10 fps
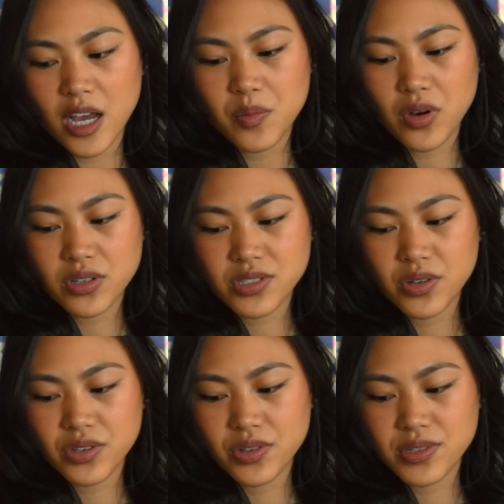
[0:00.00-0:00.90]
I'm
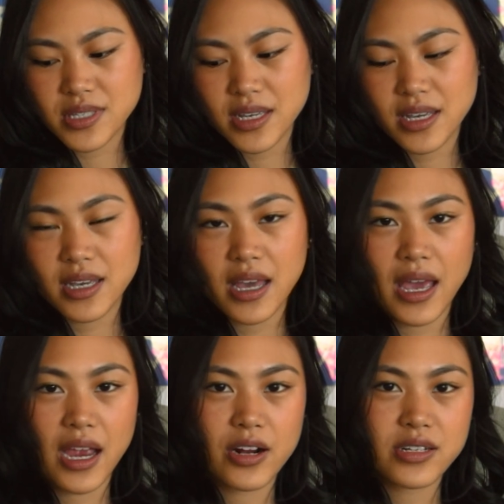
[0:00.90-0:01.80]
also using
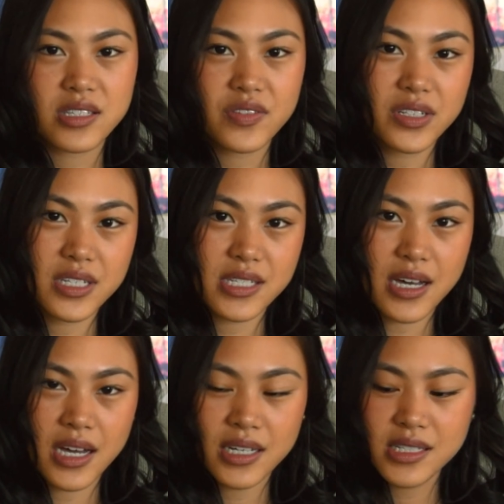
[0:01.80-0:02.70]
Harrisville
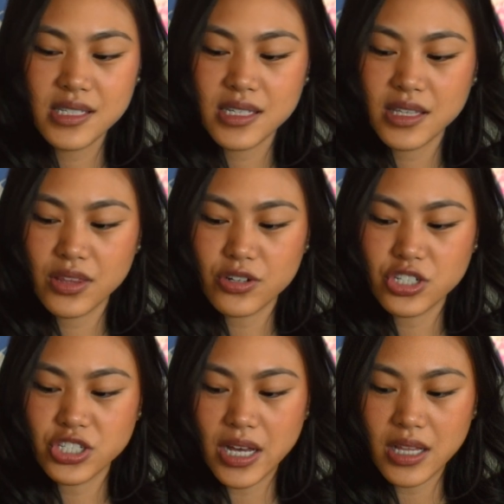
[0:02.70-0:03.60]
Designs in their
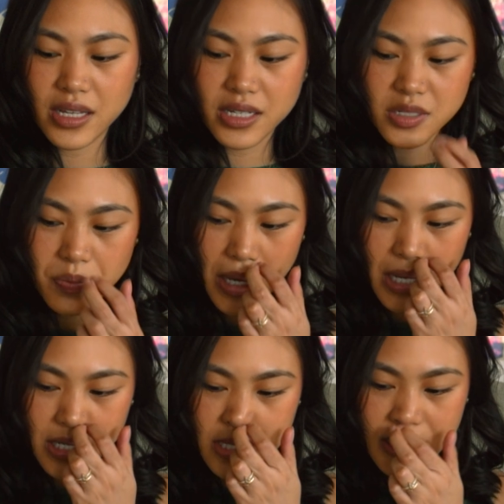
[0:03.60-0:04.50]
Shetland
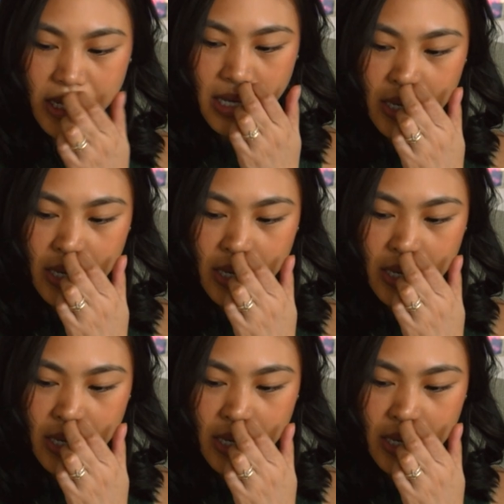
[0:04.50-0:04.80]
base